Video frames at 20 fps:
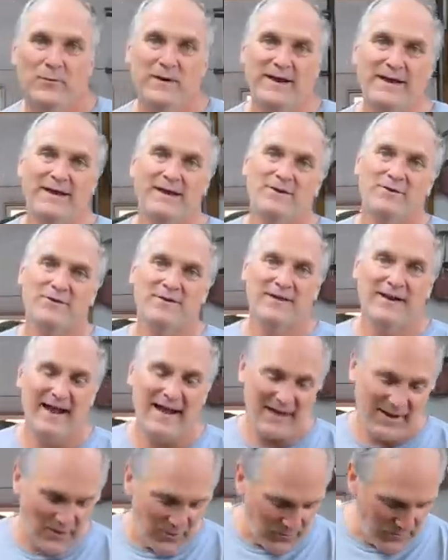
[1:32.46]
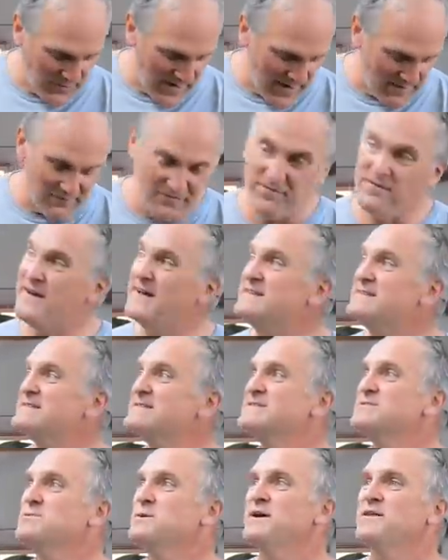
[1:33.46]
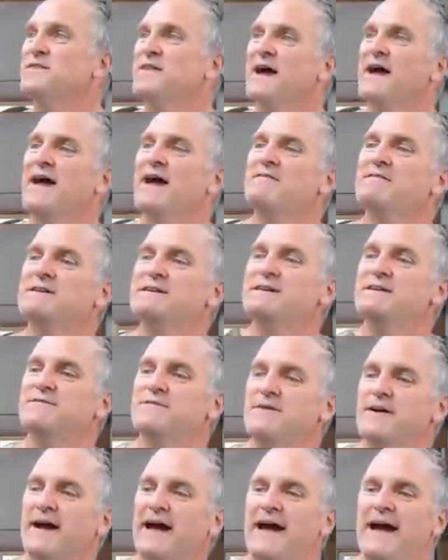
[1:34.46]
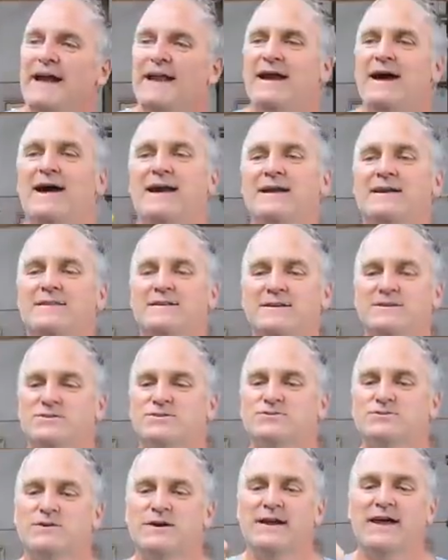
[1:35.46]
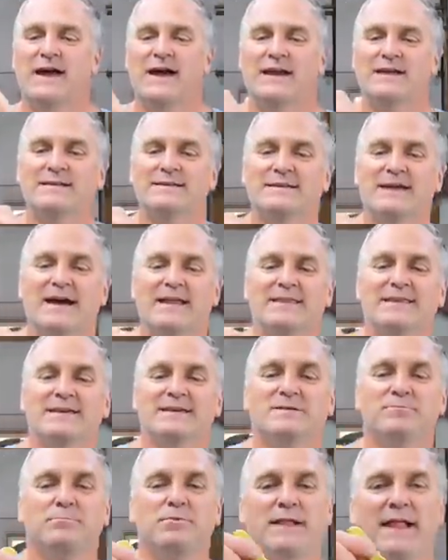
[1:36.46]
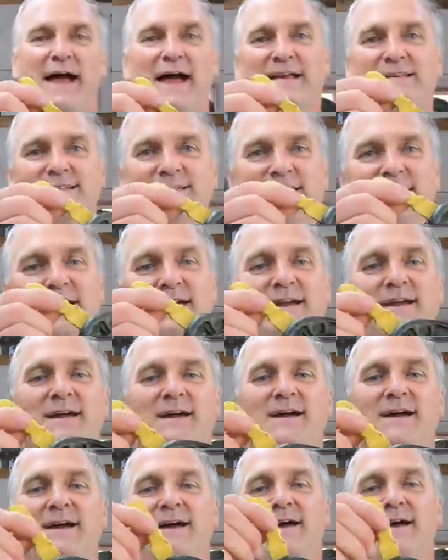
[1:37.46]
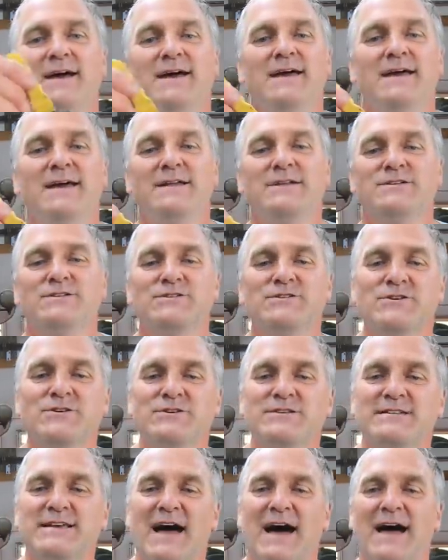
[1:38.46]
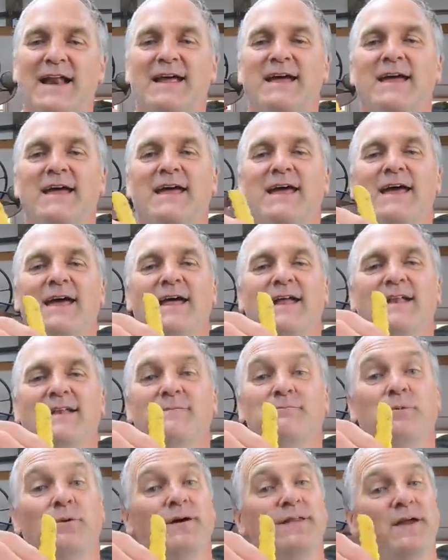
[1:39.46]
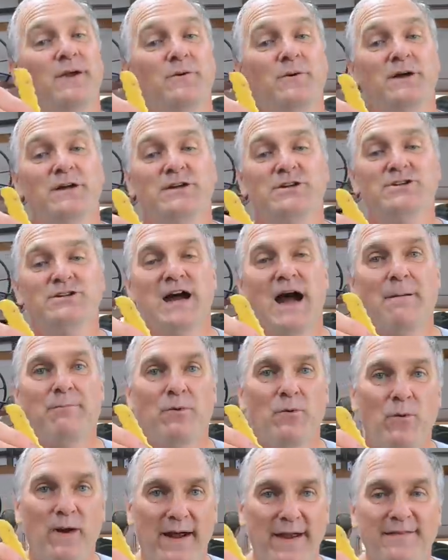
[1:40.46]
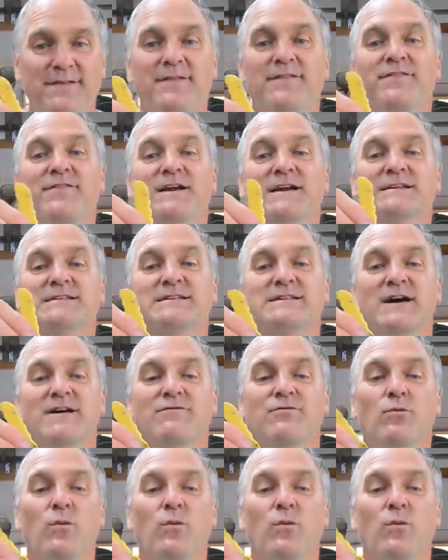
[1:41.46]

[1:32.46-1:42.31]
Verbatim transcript: weed eater that I go around fences with, I have a different head on it than a string head. It's got these plastic inserts on it, and boy, they really chop away the thick stuff